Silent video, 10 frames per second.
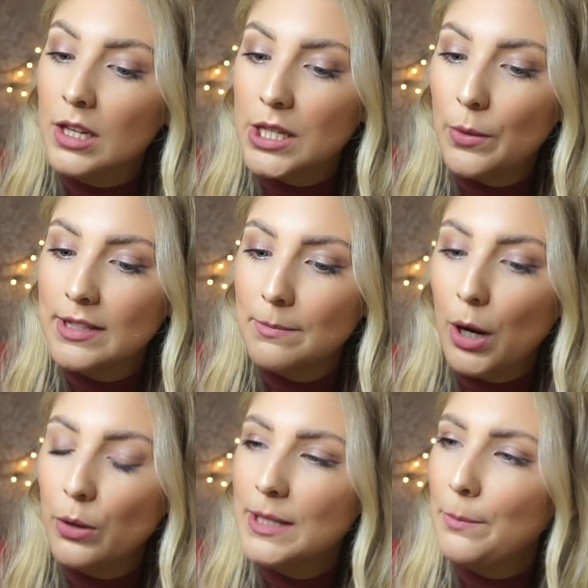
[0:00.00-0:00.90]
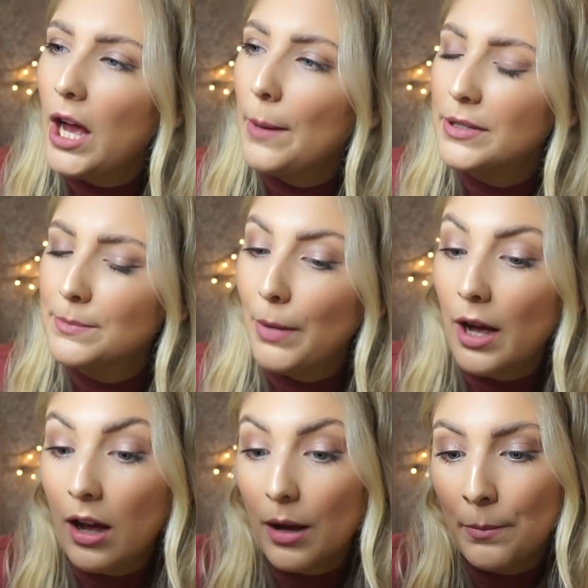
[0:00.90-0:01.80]
So it's a multi-purpose
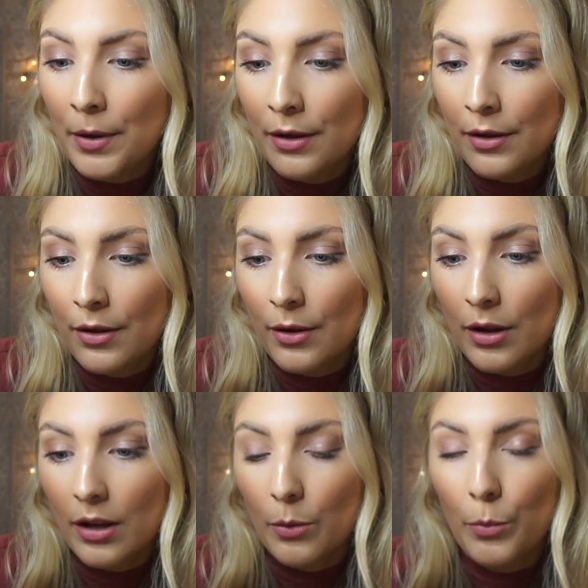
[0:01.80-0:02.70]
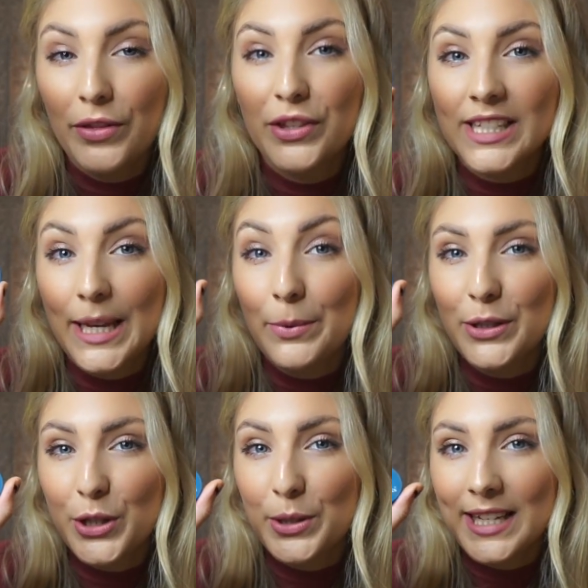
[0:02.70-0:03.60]
balm with
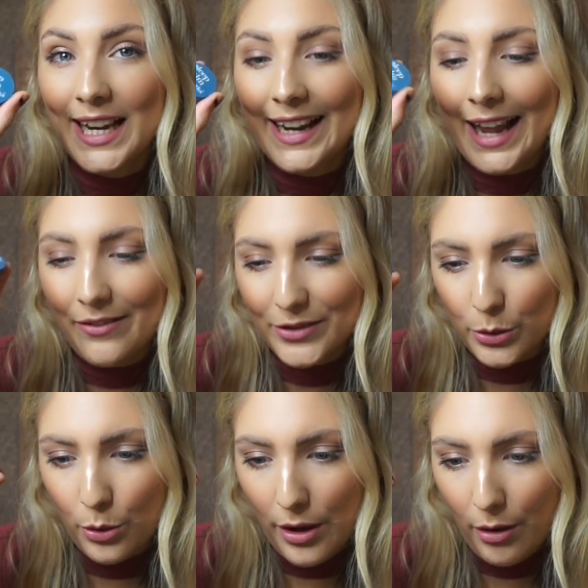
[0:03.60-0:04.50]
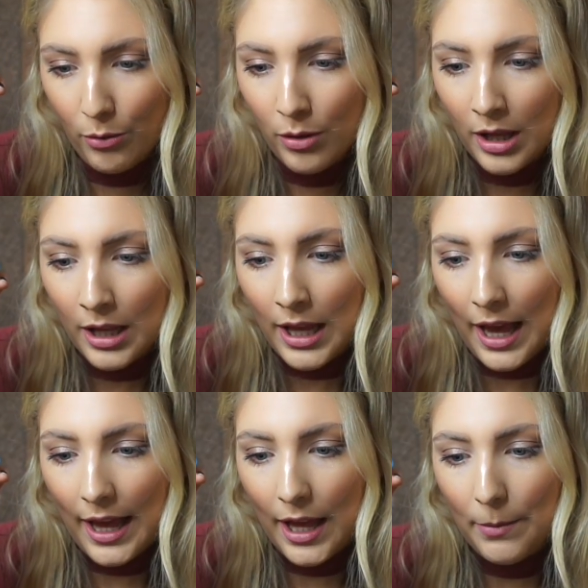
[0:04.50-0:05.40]
sleep-inducing lavender oil.
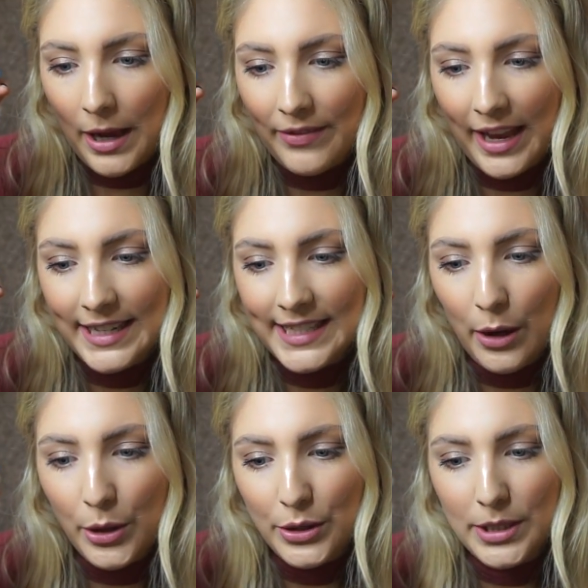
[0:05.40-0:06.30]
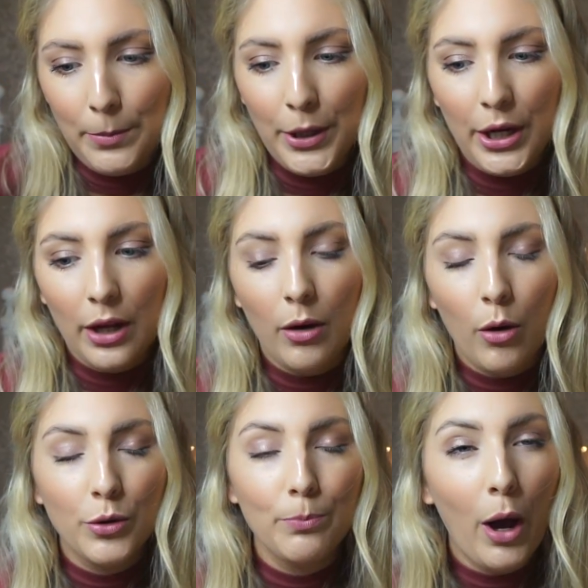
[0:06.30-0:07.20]
And they tell you to put it
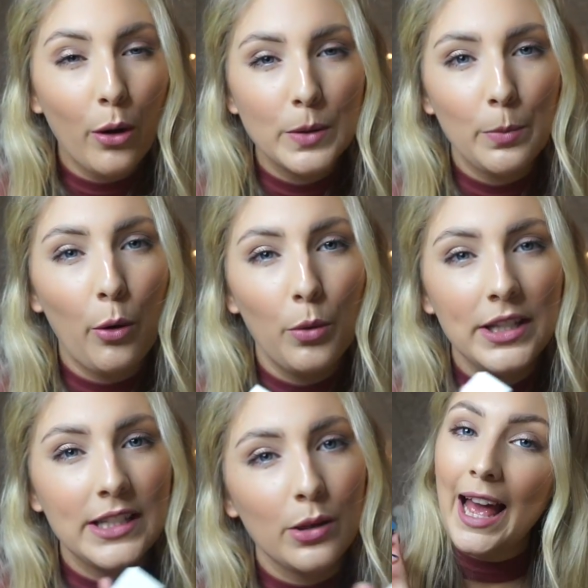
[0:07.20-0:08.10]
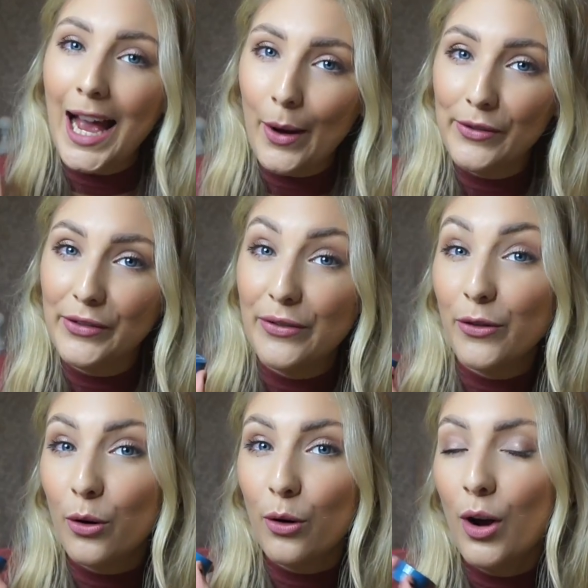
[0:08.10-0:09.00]
on pulse points. However, if
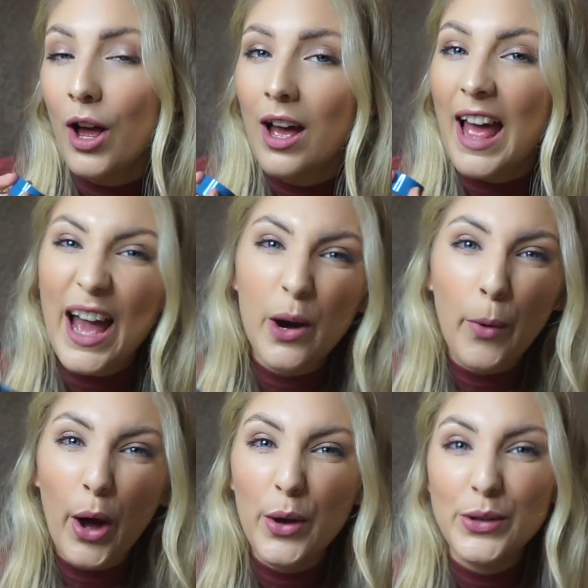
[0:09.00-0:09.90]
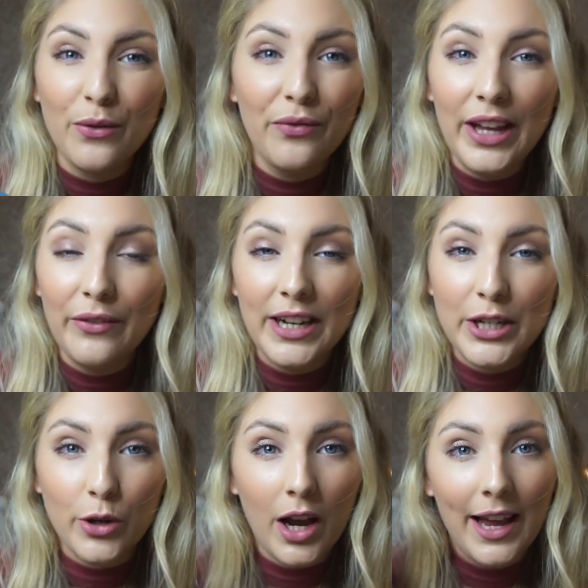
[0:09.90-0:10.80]
your elbows or feet are
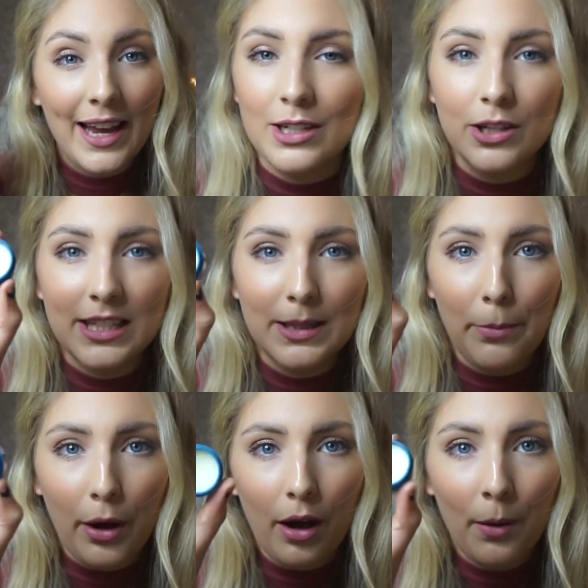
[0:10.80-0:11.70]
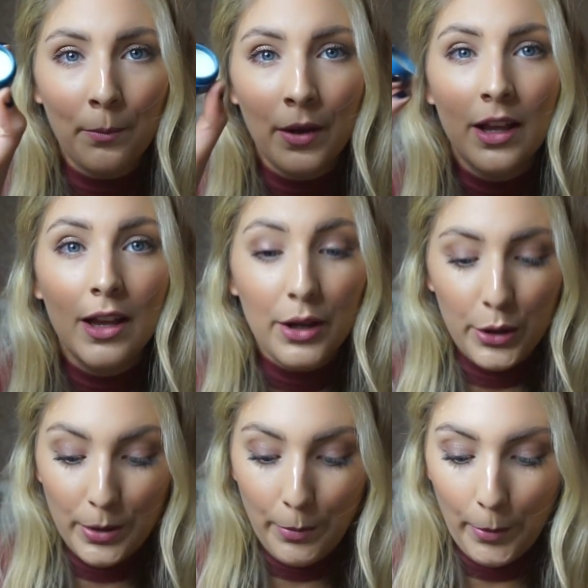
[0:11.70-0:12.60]
feeling dry, because it's a balm,
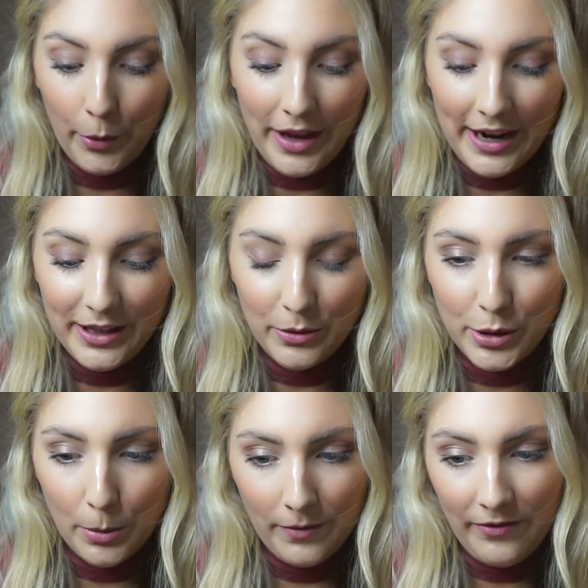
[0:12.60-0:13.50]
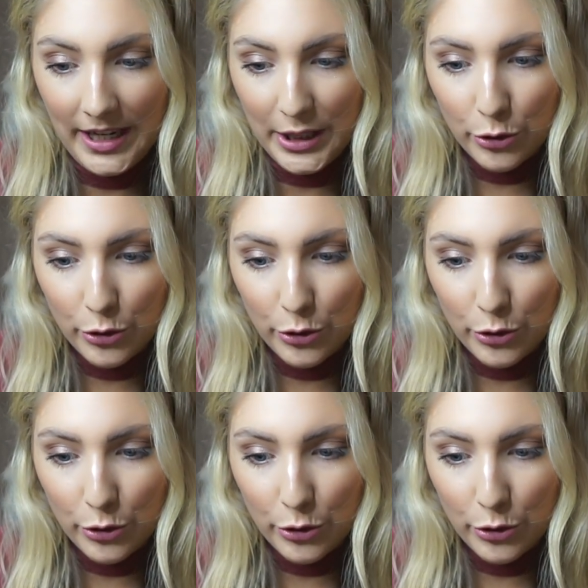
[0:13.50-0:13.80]
you can pop it on there and that'll stop them feeling